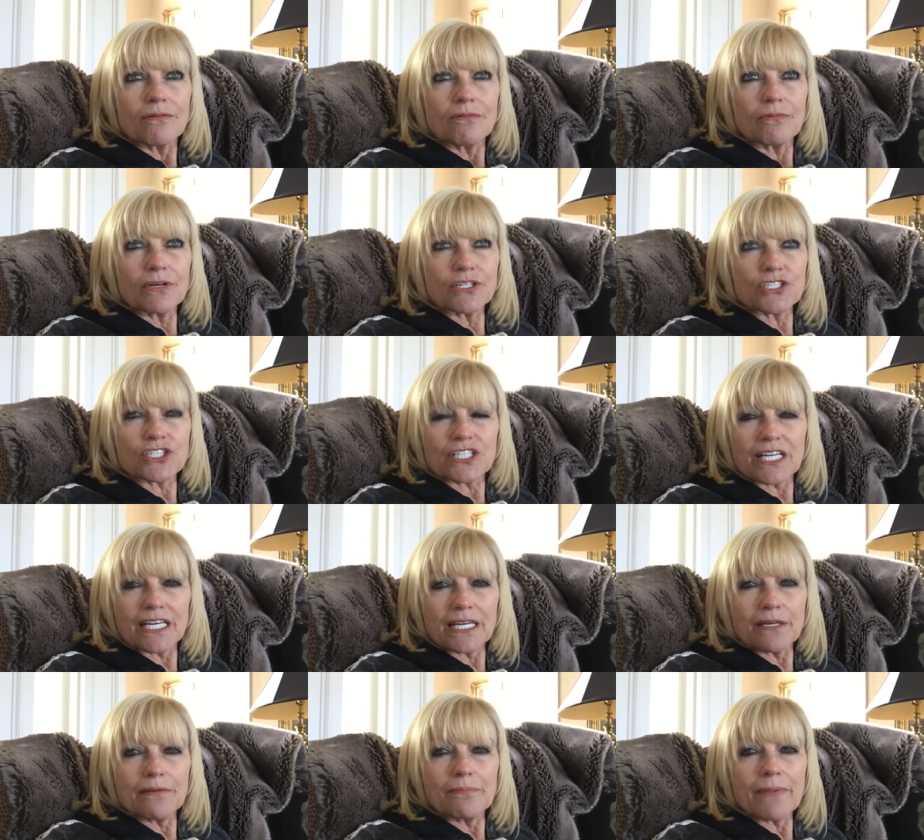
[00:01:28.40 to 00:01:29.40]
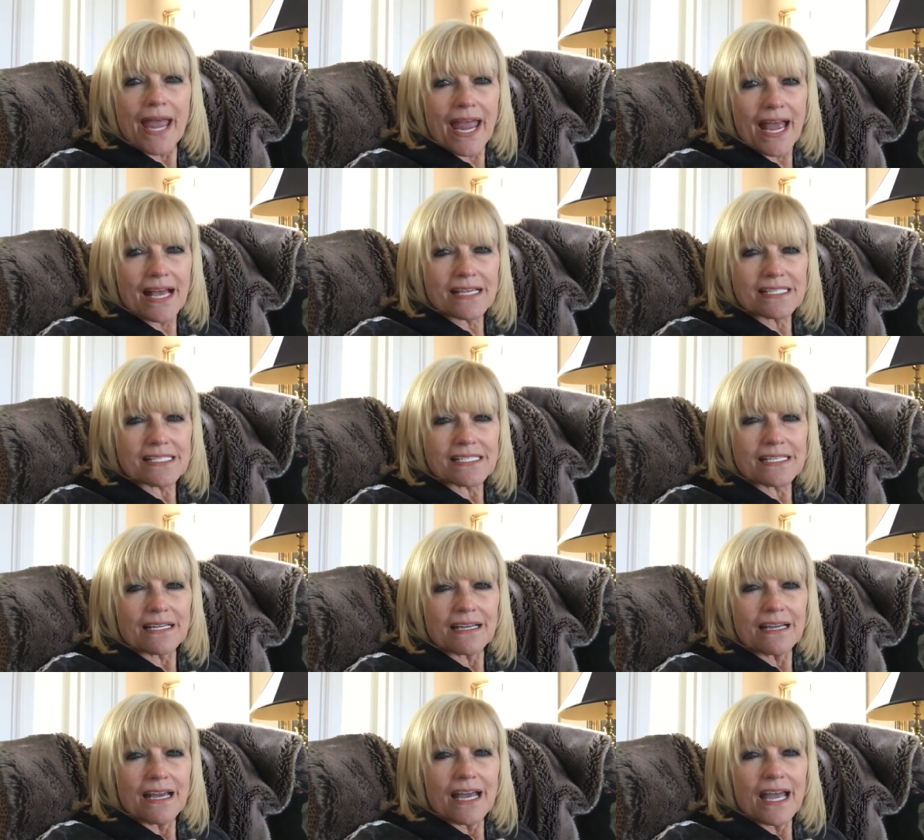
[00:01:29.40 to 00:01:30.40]
when she passed
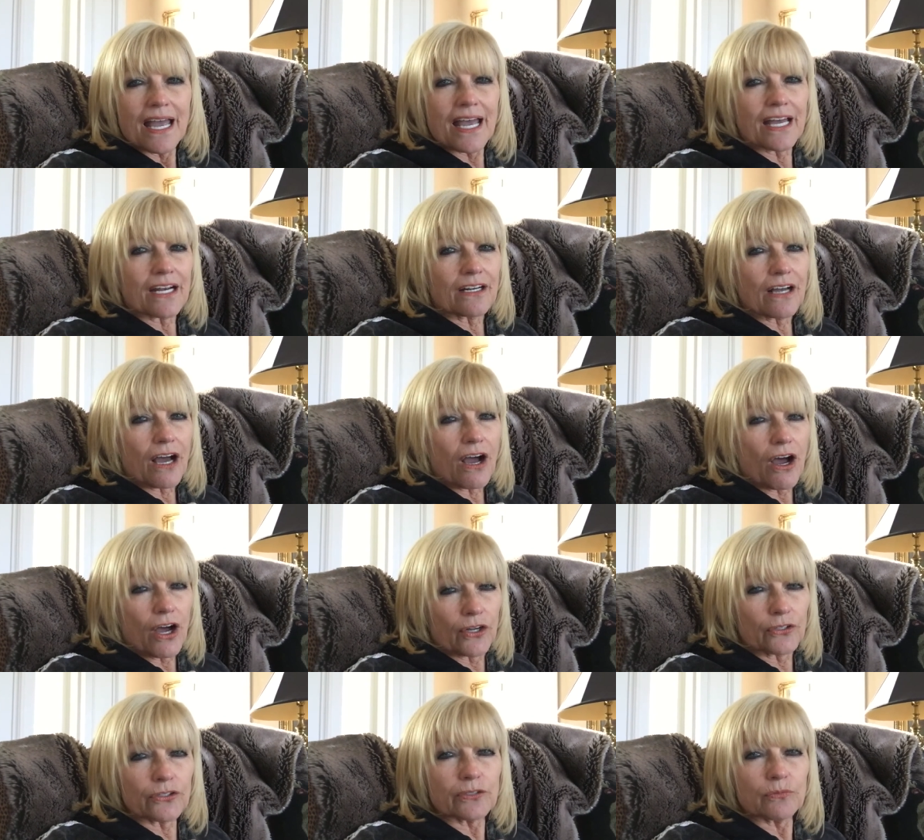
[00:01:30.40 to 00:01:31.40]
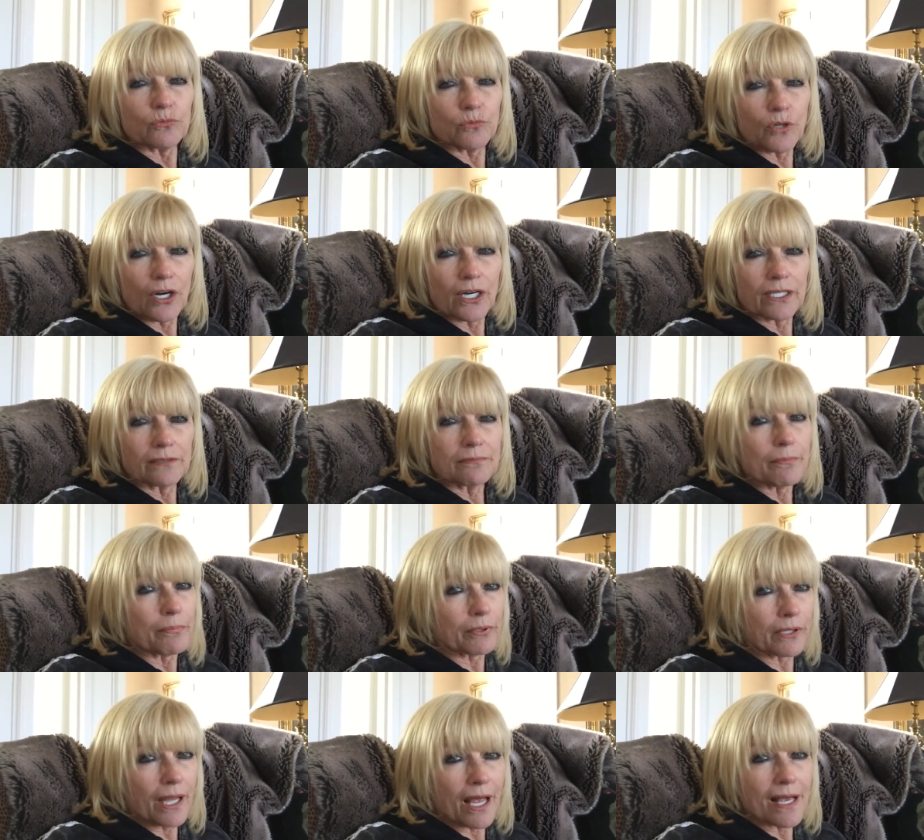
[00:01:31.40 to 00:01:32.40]
at 101
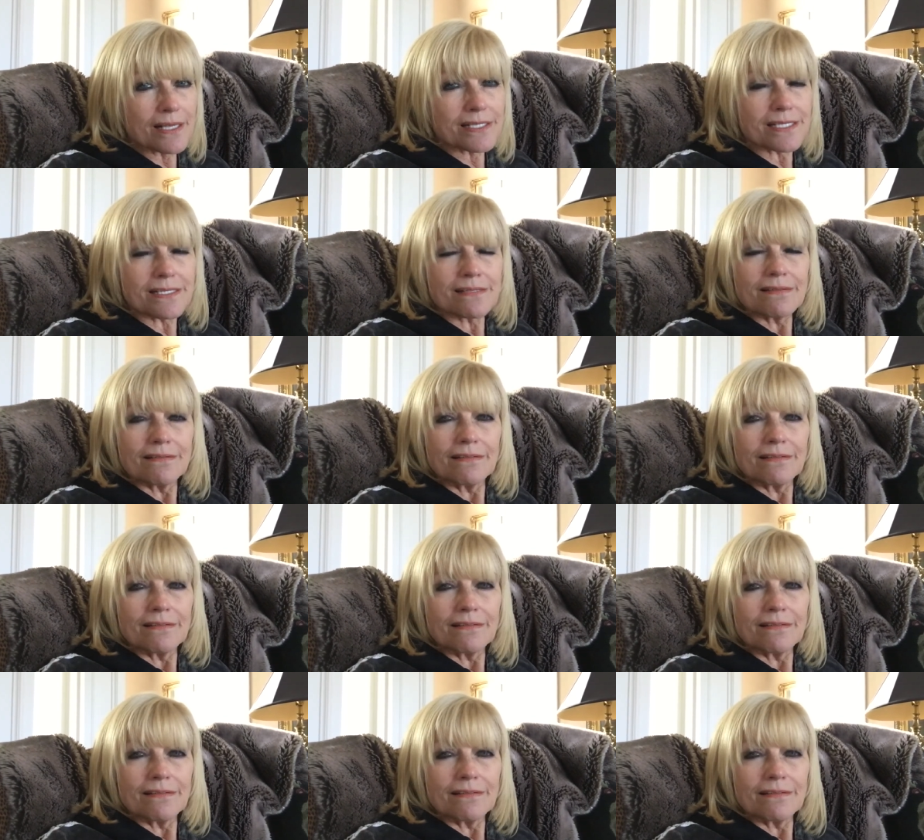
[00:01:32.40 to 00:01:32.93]
plus,